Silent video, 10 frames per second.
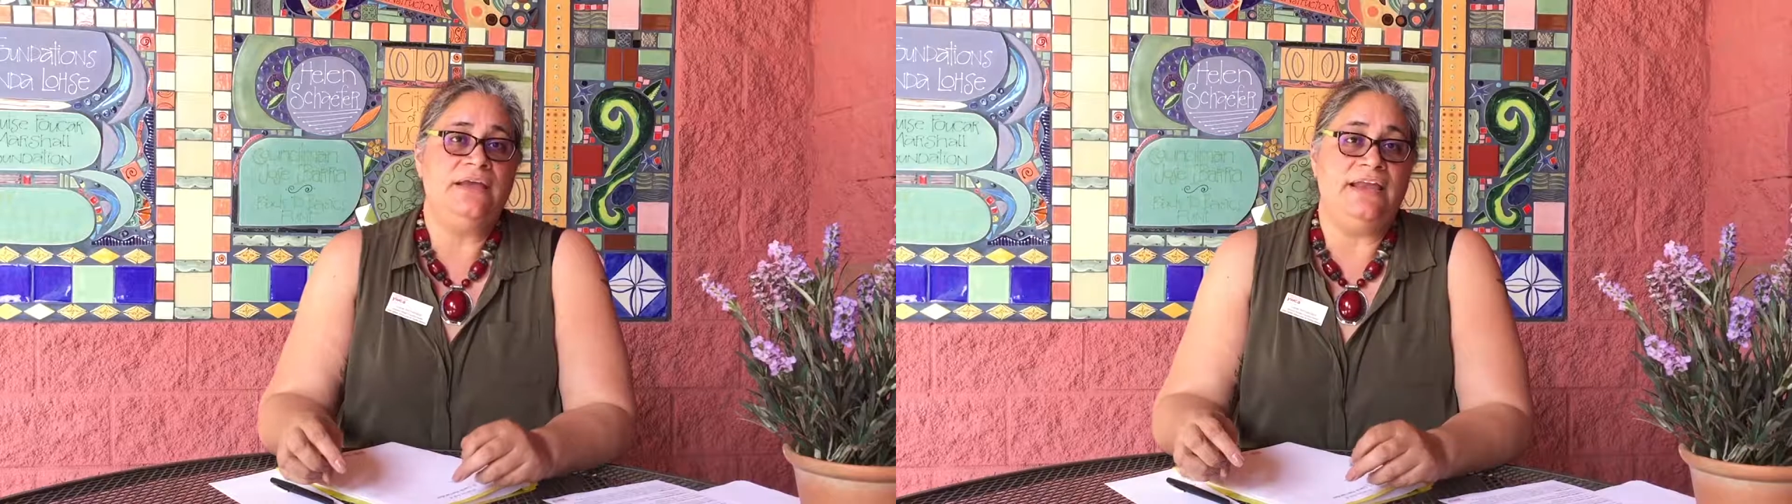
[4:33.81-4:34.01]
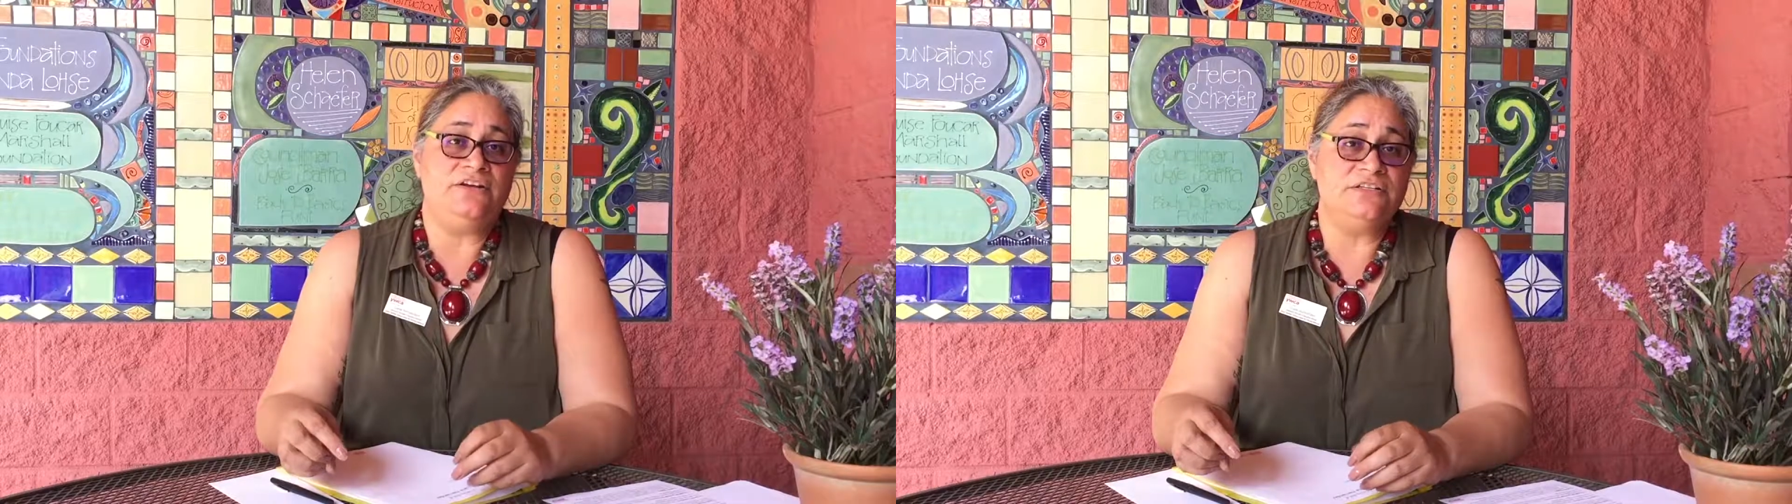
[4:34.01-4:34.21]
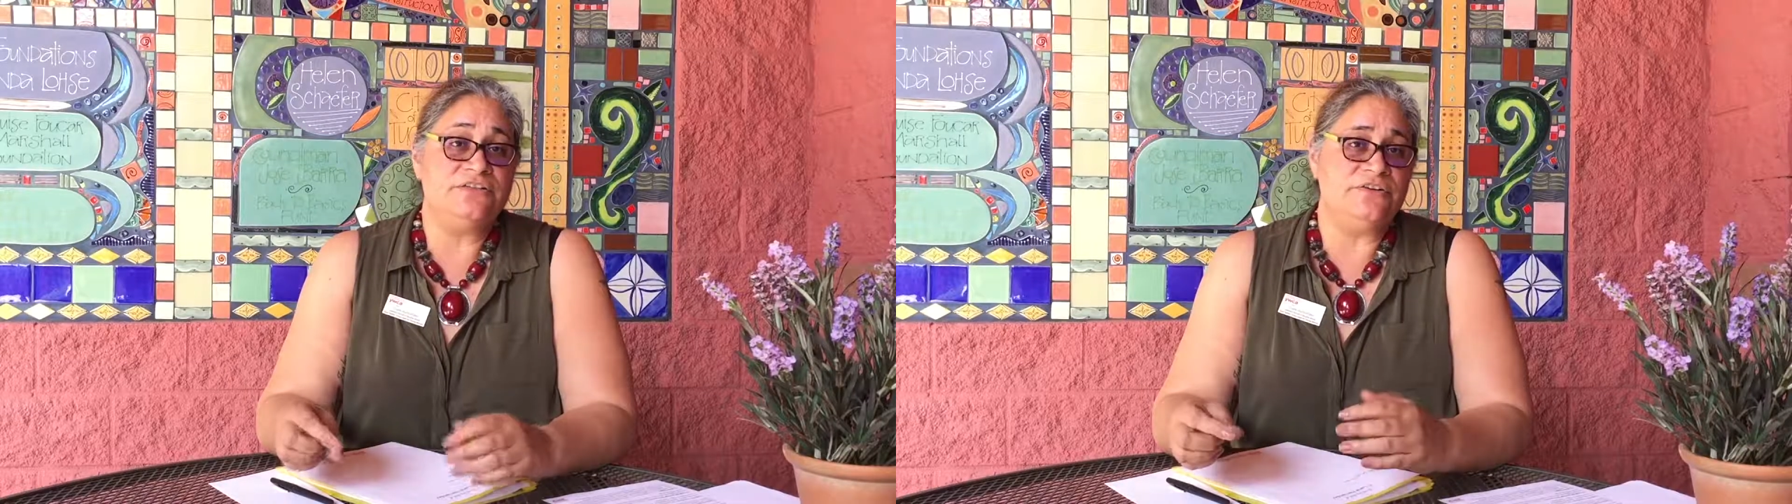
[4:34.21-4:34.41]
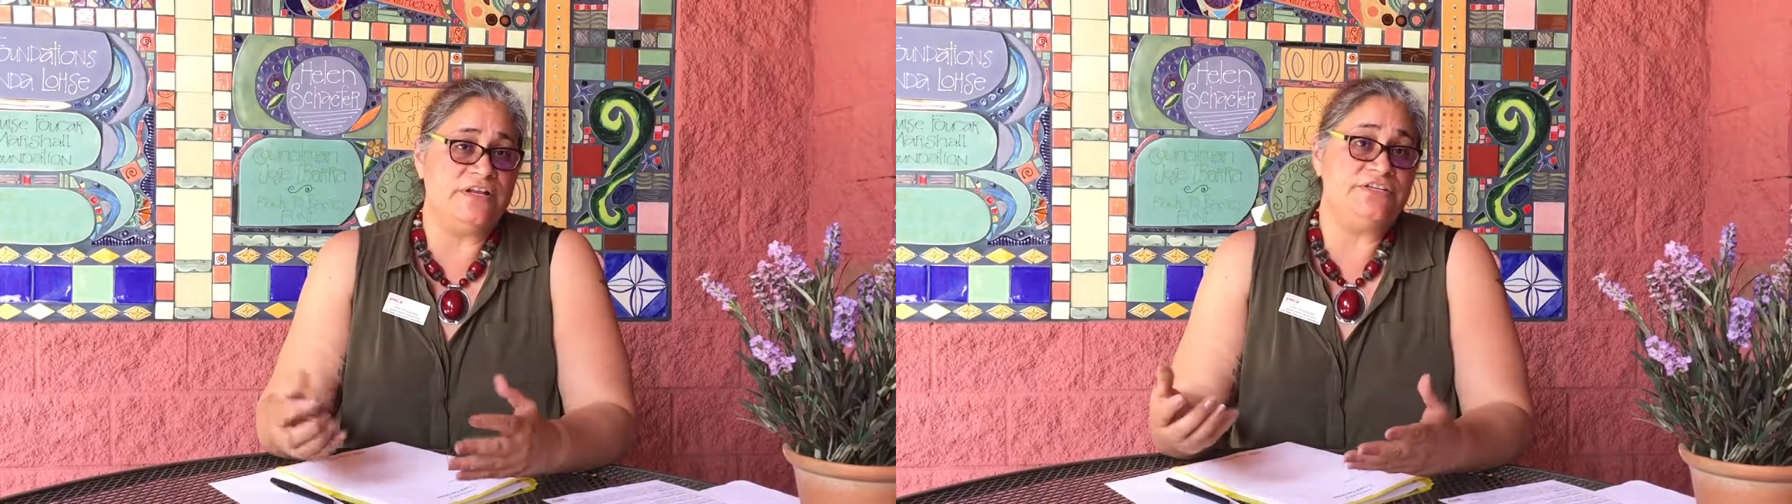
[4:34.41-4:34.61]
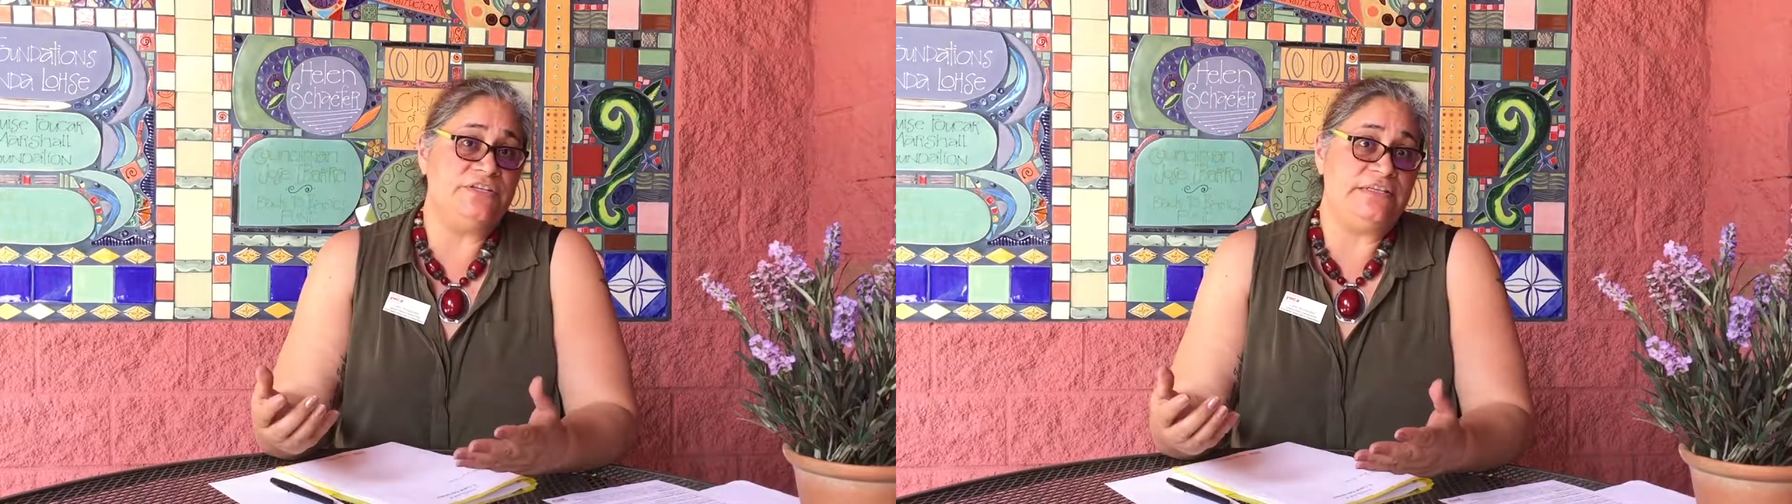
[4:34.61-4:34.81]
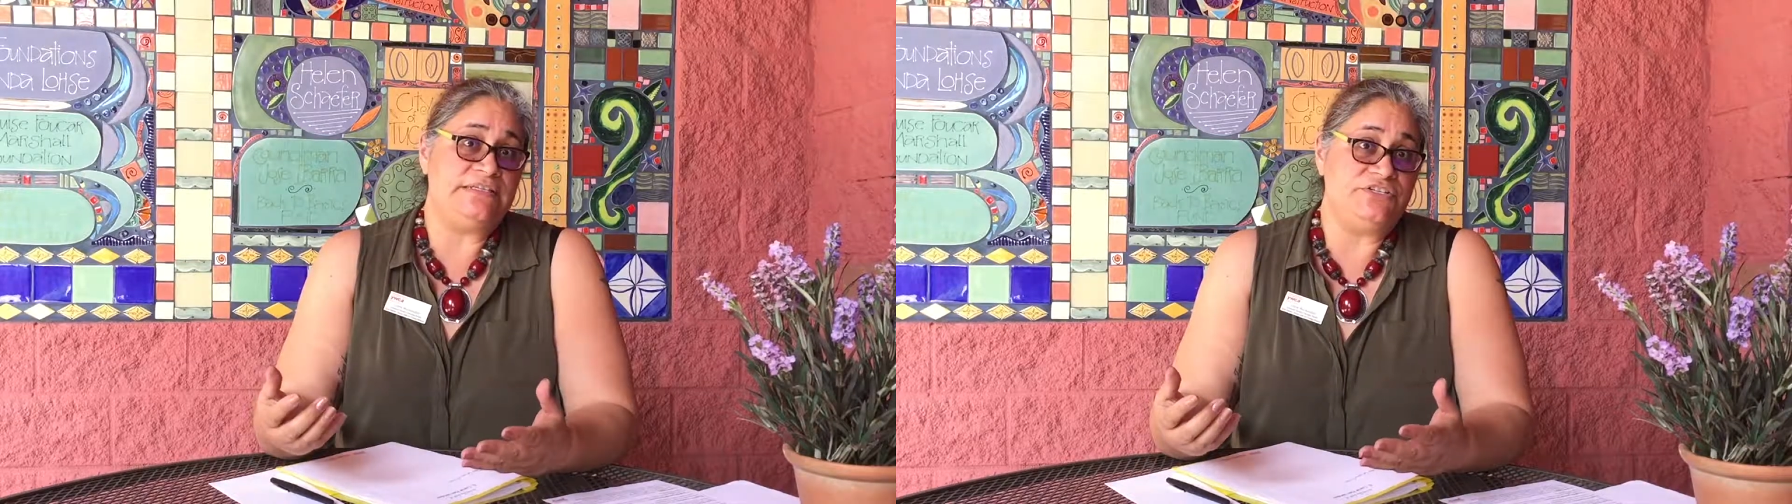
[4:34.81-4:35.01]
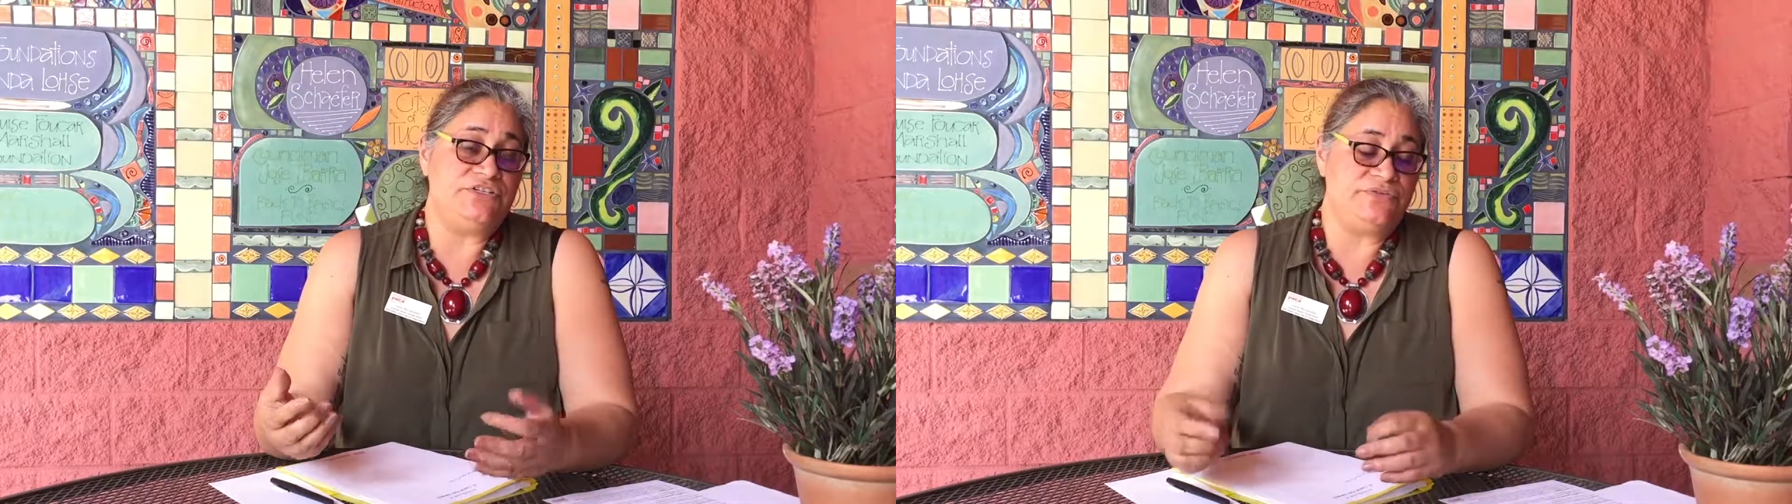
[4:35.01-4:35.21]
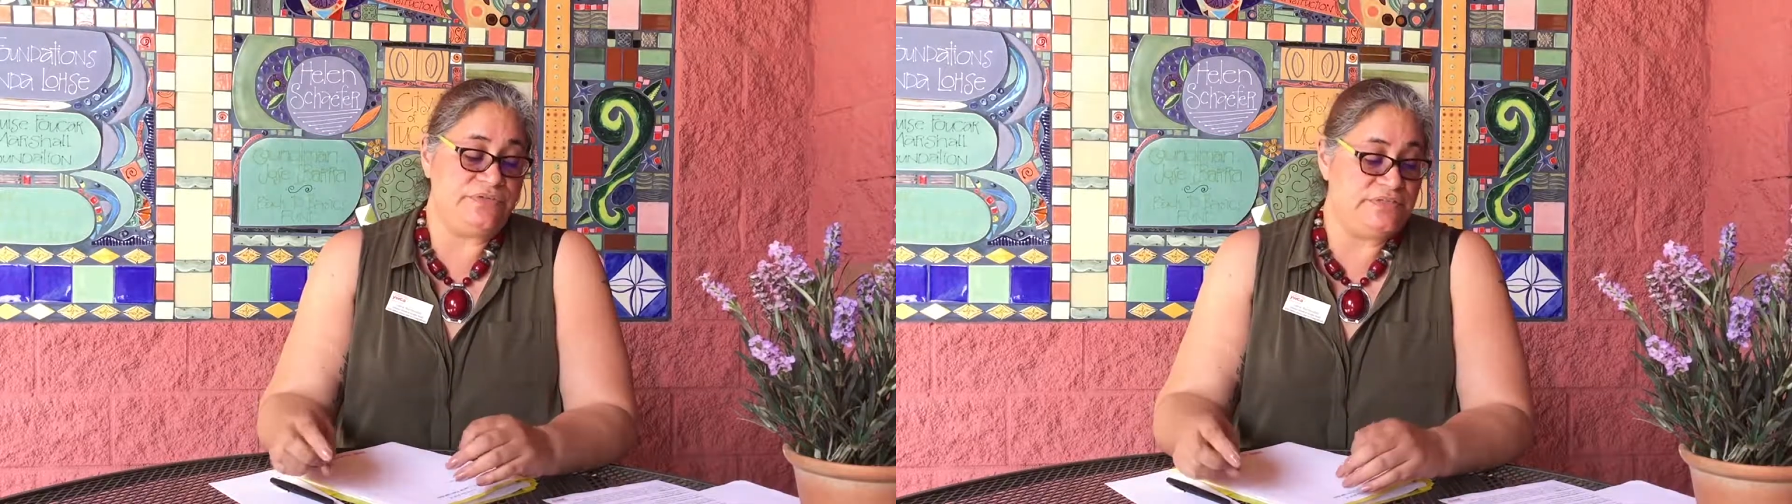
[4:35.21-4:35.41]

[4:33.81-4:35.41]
and concern into these issues.